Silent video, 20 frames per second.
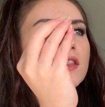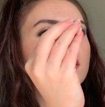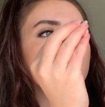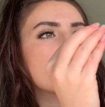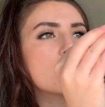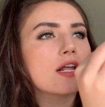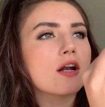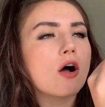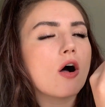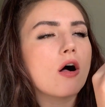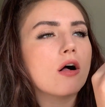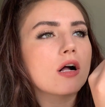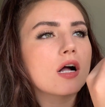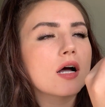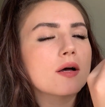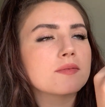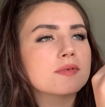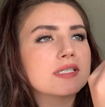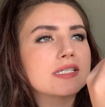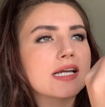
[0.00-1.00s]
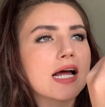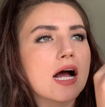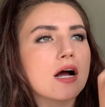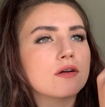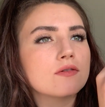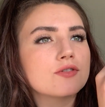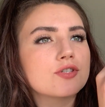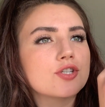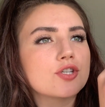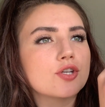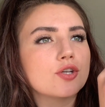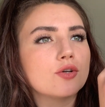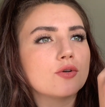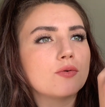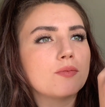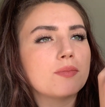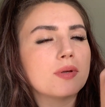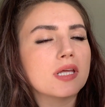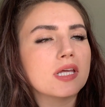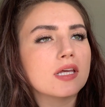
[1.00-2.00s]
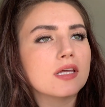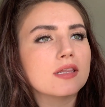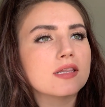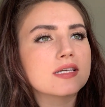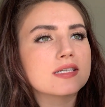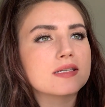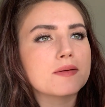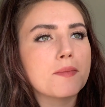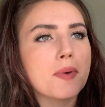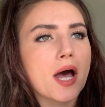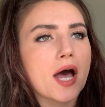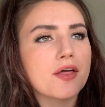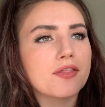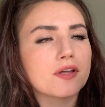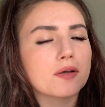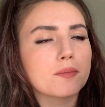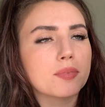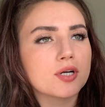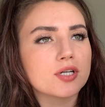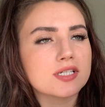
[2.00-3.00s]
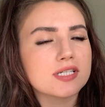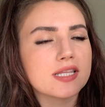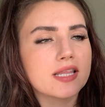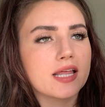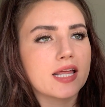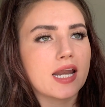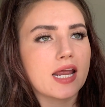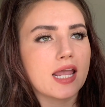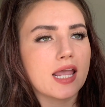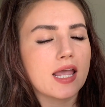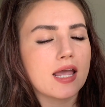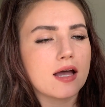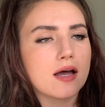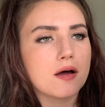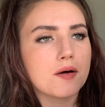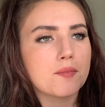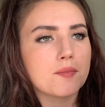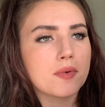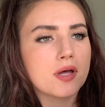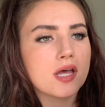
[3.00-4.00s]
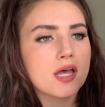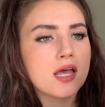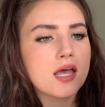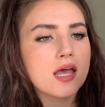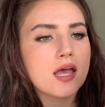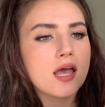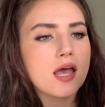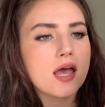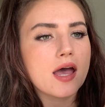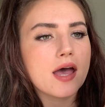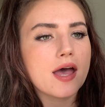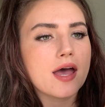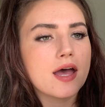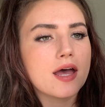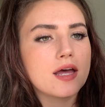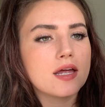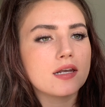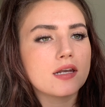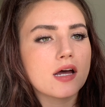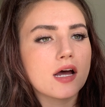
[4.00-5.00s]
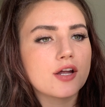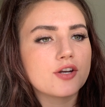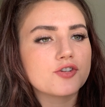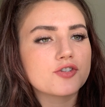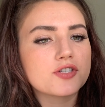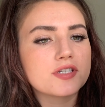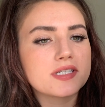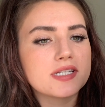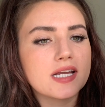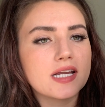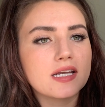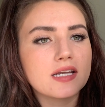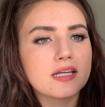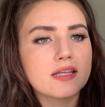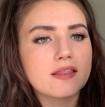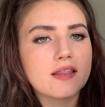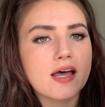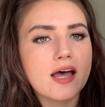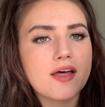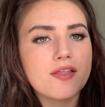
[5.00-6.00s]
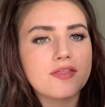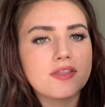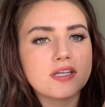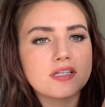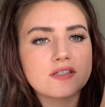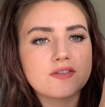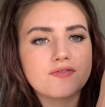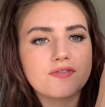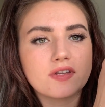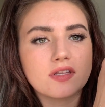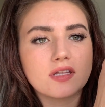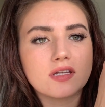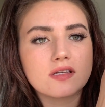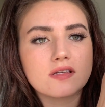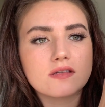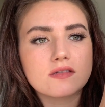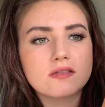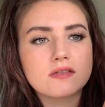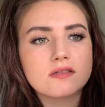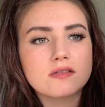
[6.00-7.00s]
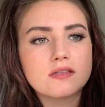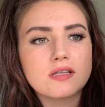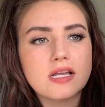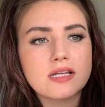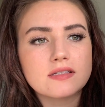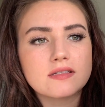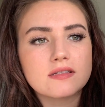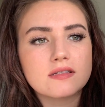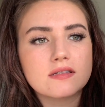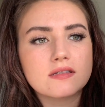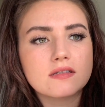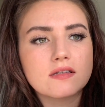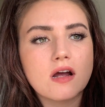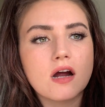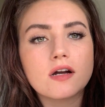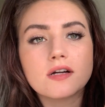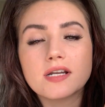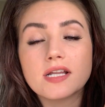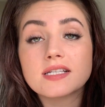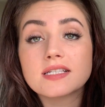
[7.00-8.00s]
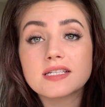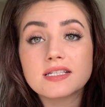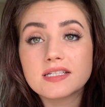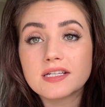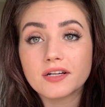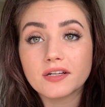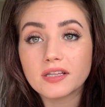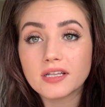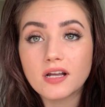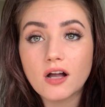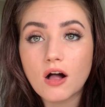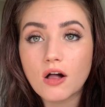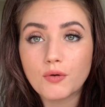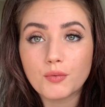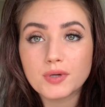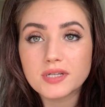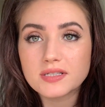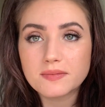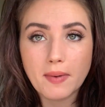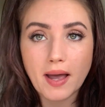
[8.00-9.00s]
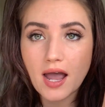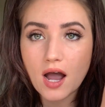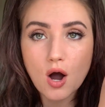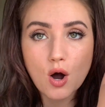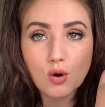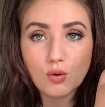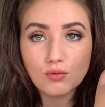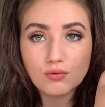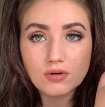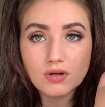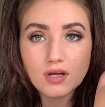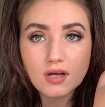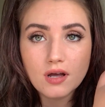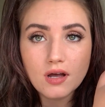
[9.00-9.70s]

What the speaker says: it all comes down to being this empathic person that I am, and understanding that these feelings aren't necessarily always my own.